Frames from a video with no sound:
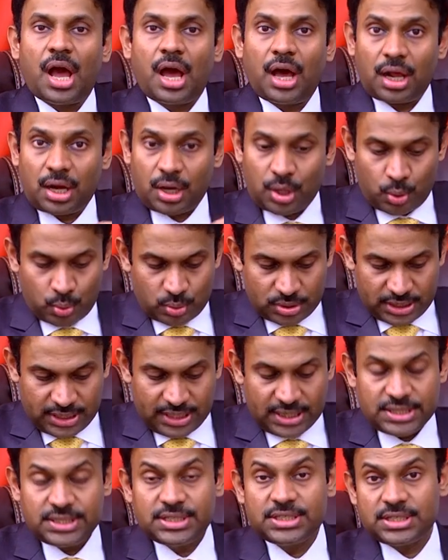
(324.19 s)
around
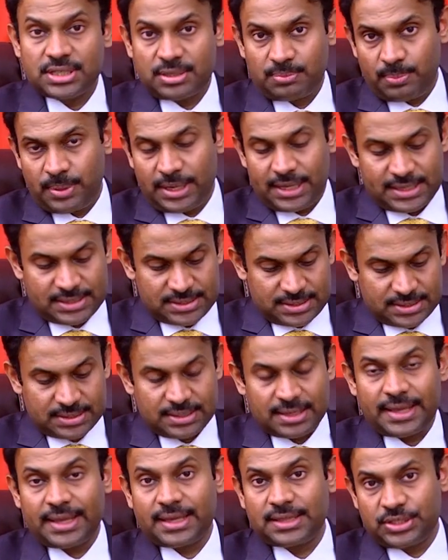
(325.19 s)
the injured place
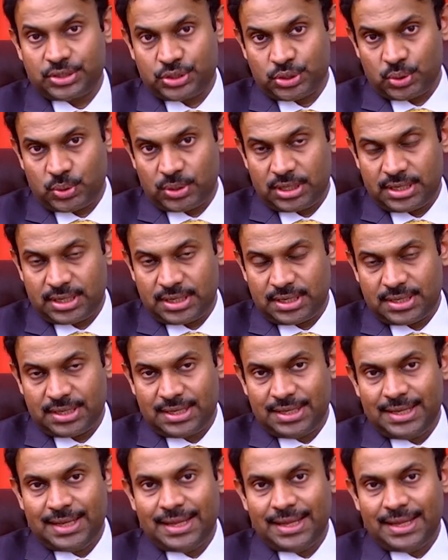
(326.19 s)
like the shoulder